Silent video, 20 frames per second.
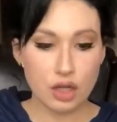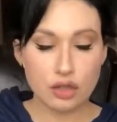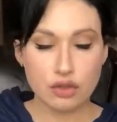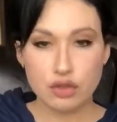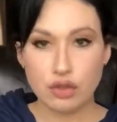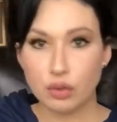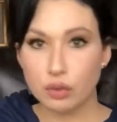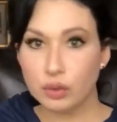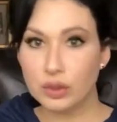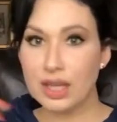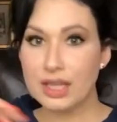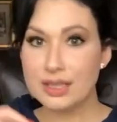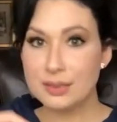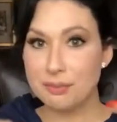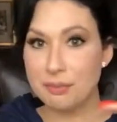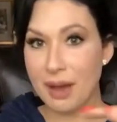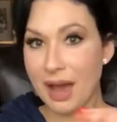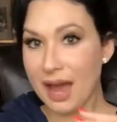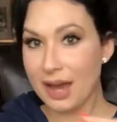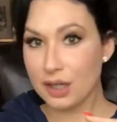So let's
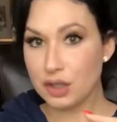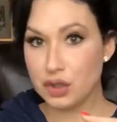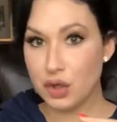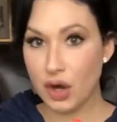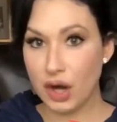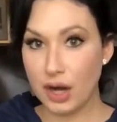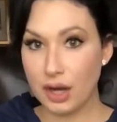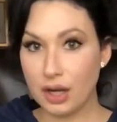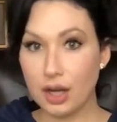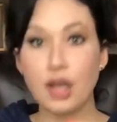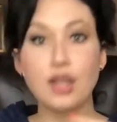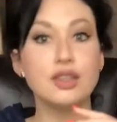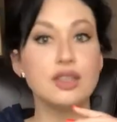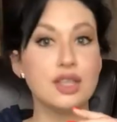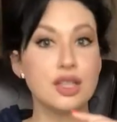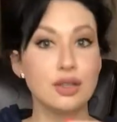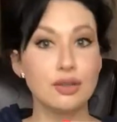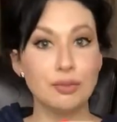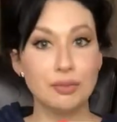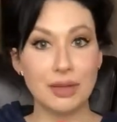backtrack a
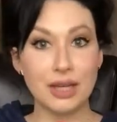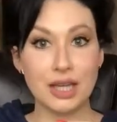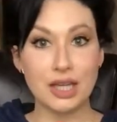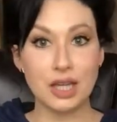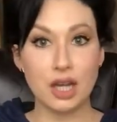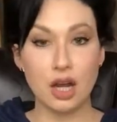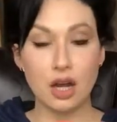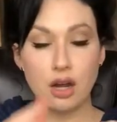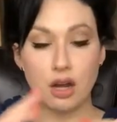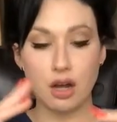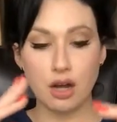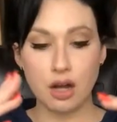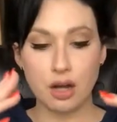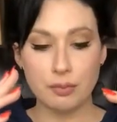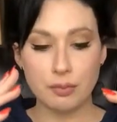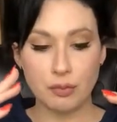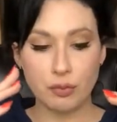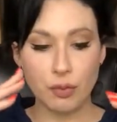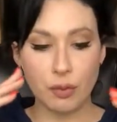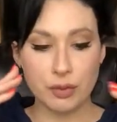little bit
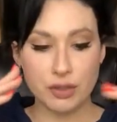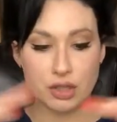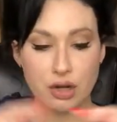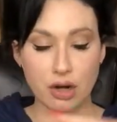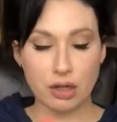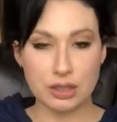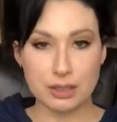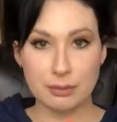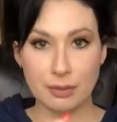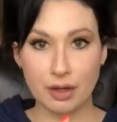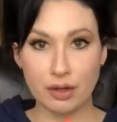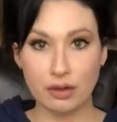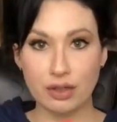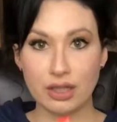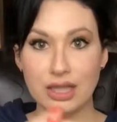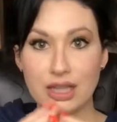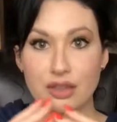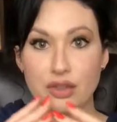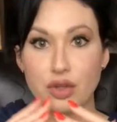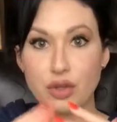what we talked
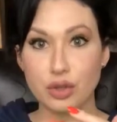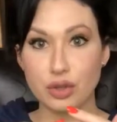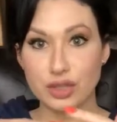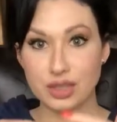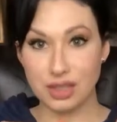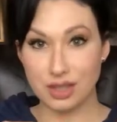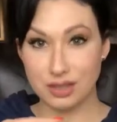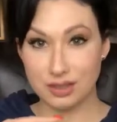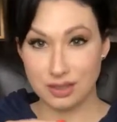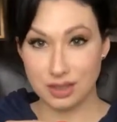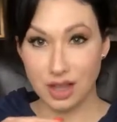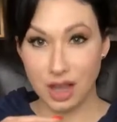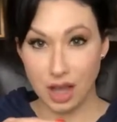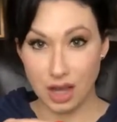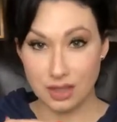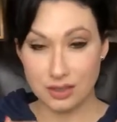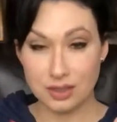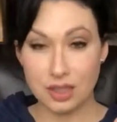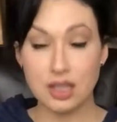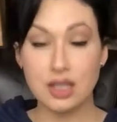about in Thursday's
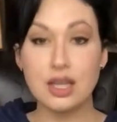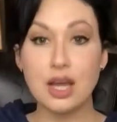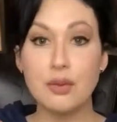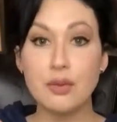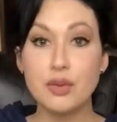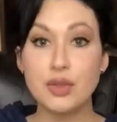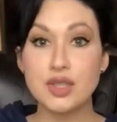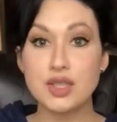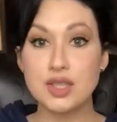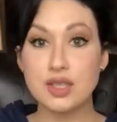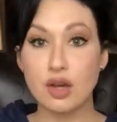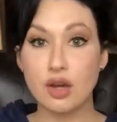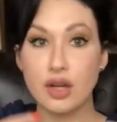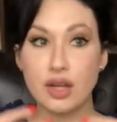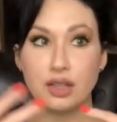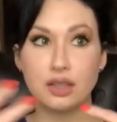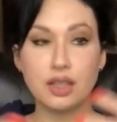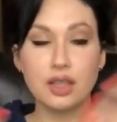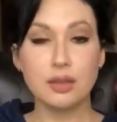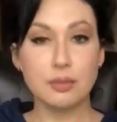class, and that was
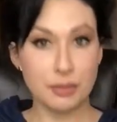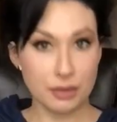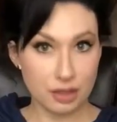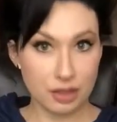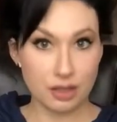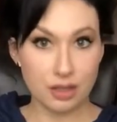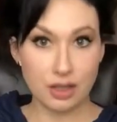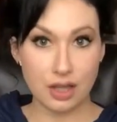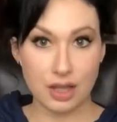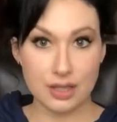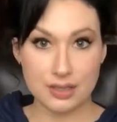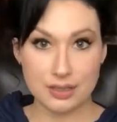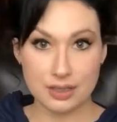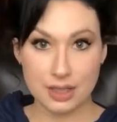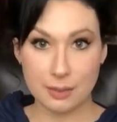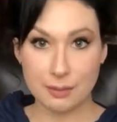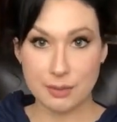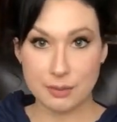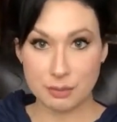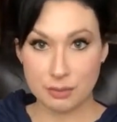in a little bit in the last
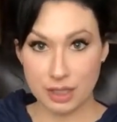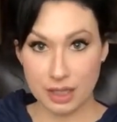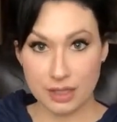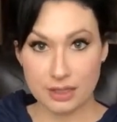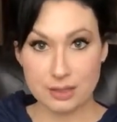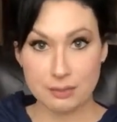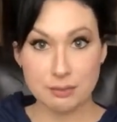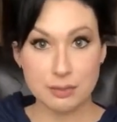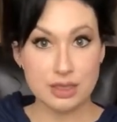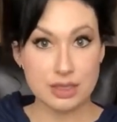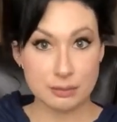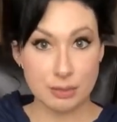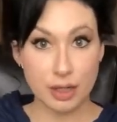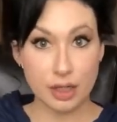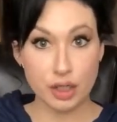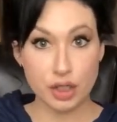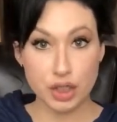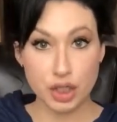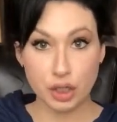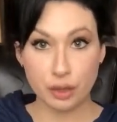Miss
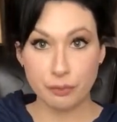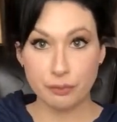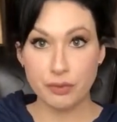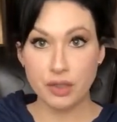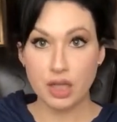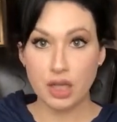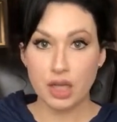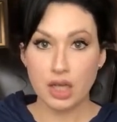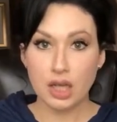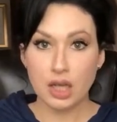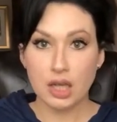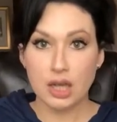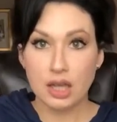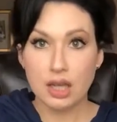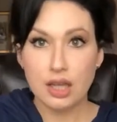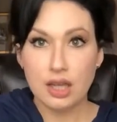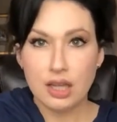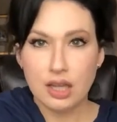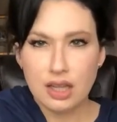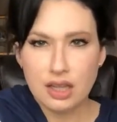Meyer show.
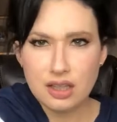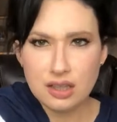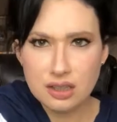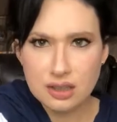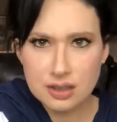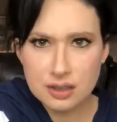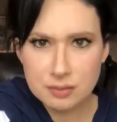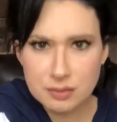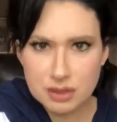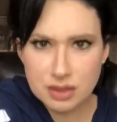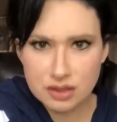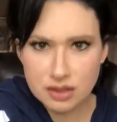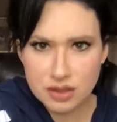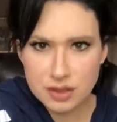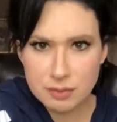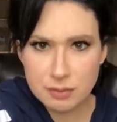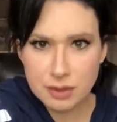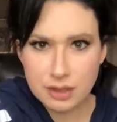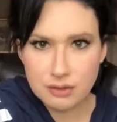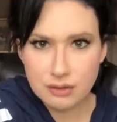And let me
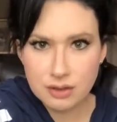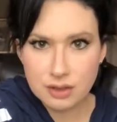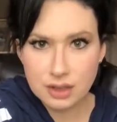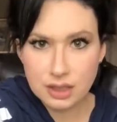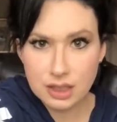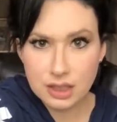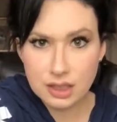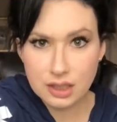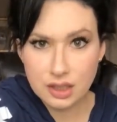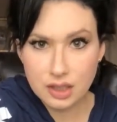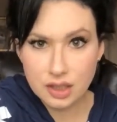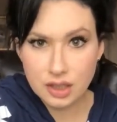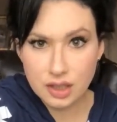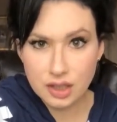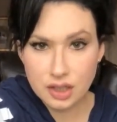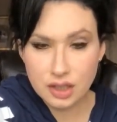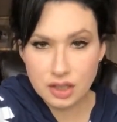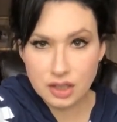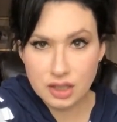adjust my light here.